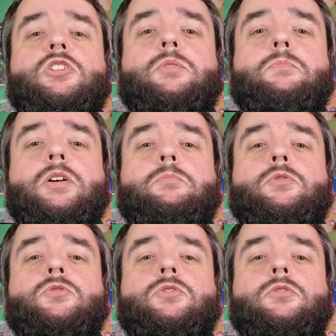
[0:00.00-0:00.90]
Team
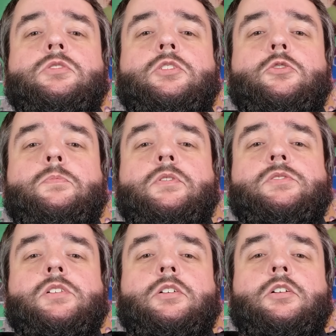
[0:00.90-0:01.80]
Bambu shirt,
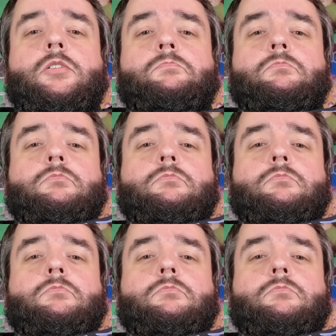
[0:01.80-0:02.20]
keoprints.com.